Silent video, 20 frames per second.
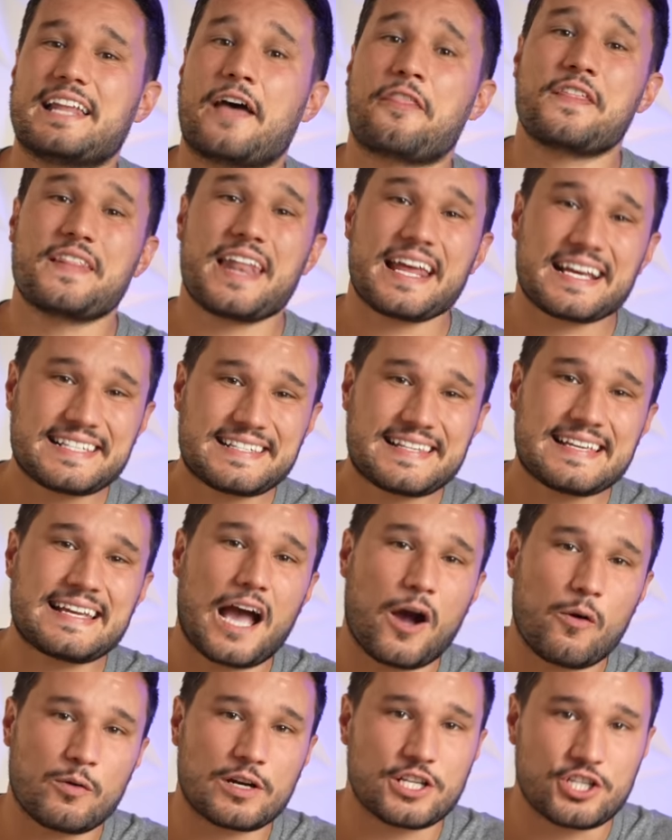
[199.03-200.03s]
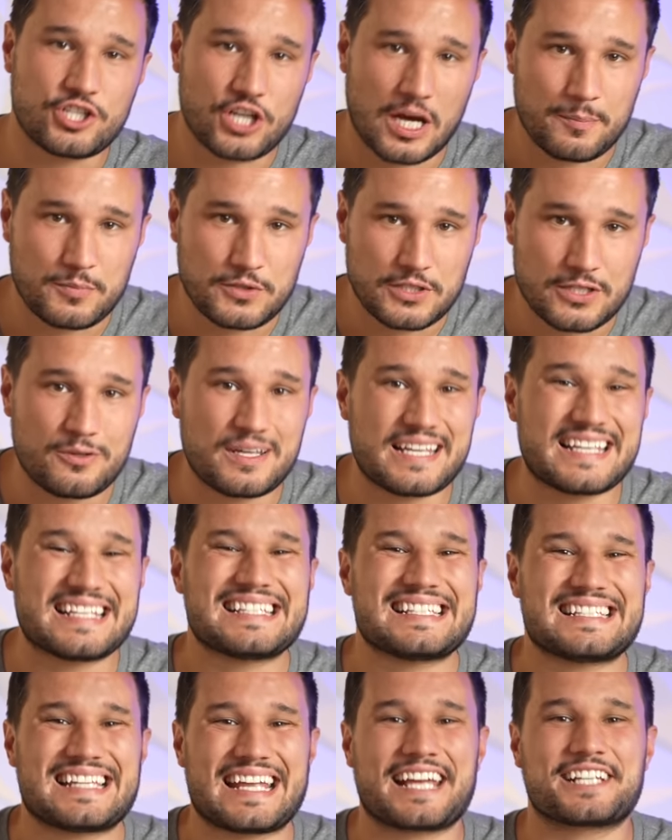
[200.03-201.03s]
Now the next thing I want to jump to is
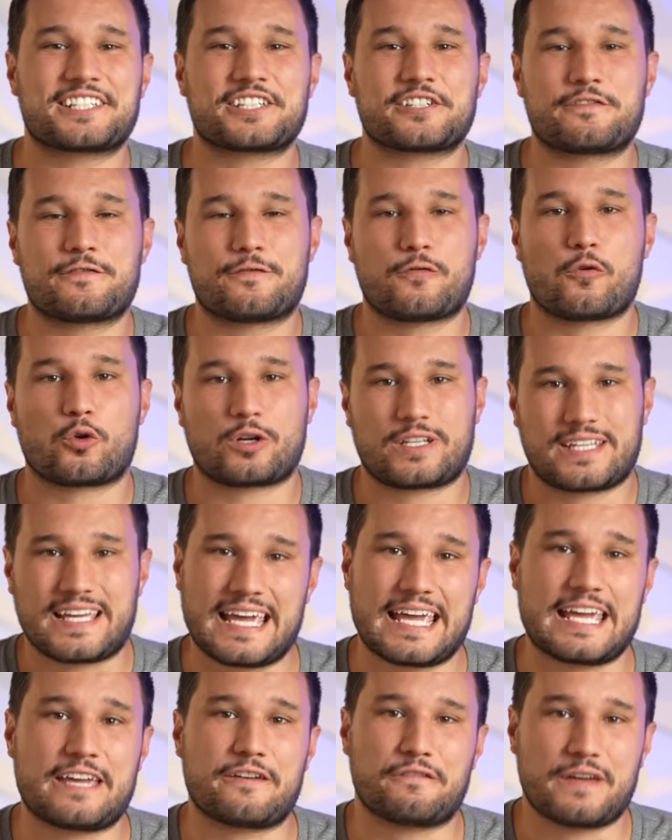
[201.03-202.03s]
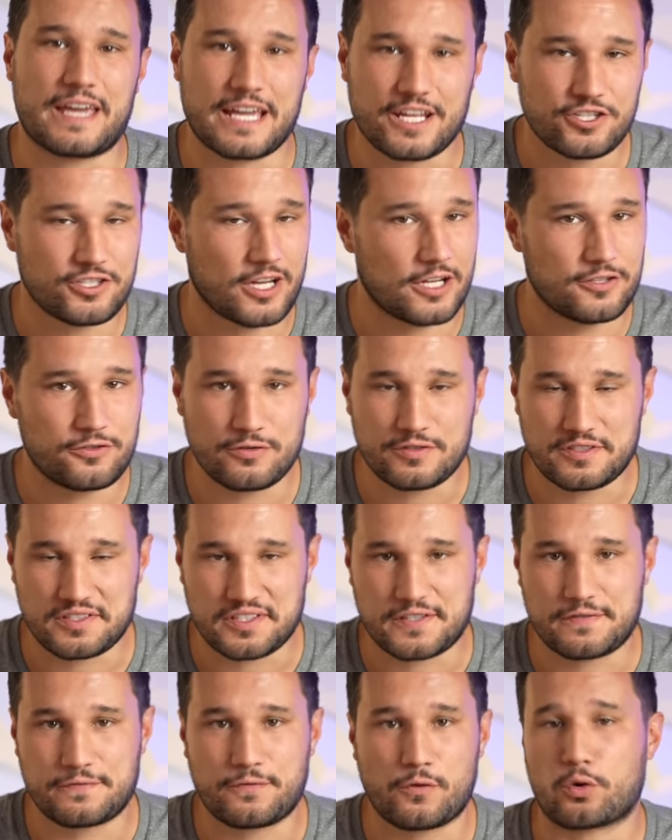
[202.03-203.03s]
standard four K H two
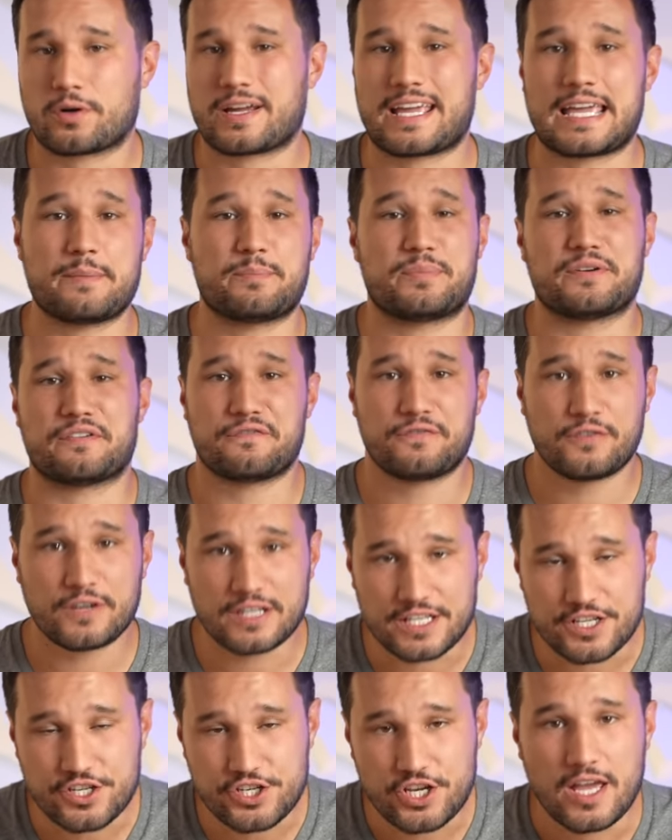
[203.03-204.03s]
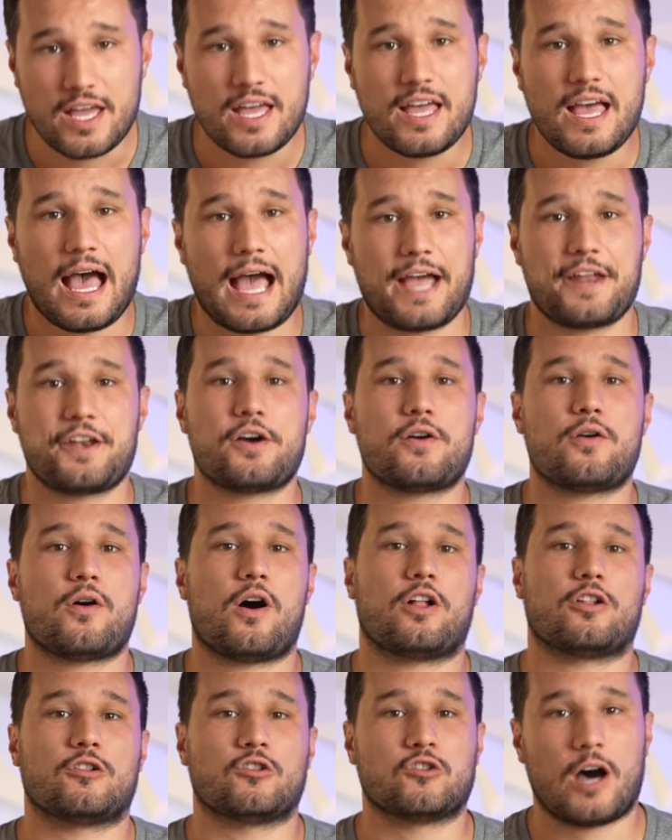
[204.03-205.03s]
sixty-four eight bit footage. I know
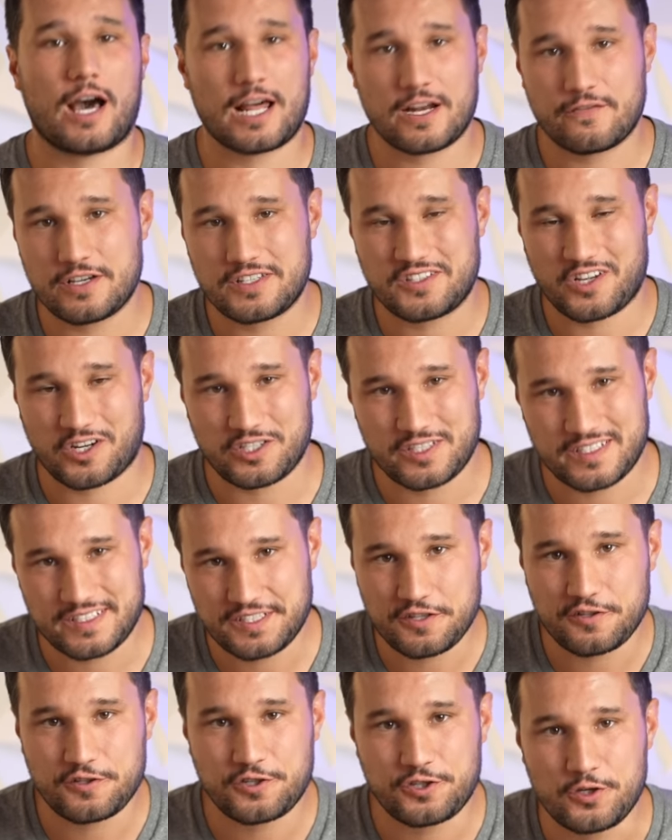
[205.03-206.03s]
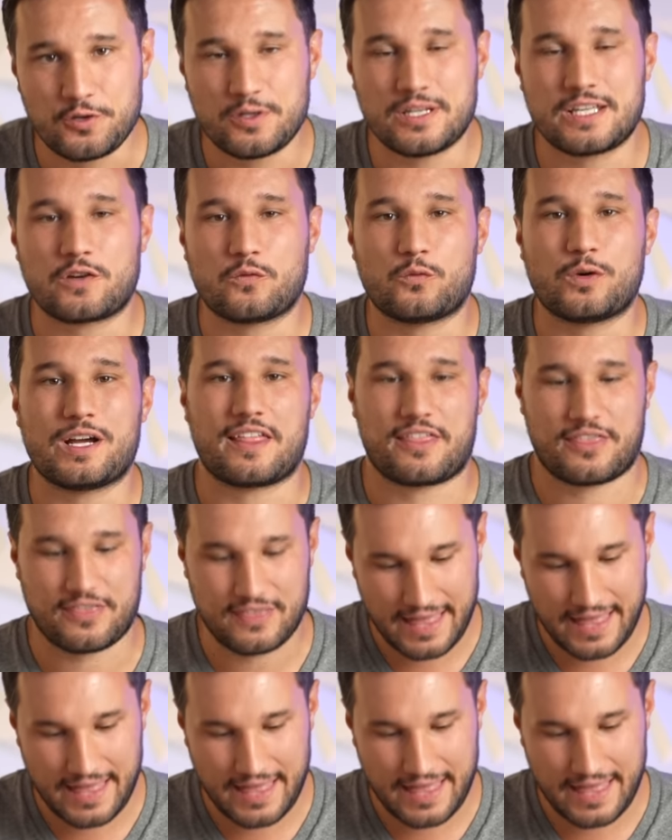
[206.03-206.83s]
a lot of us are still shooting with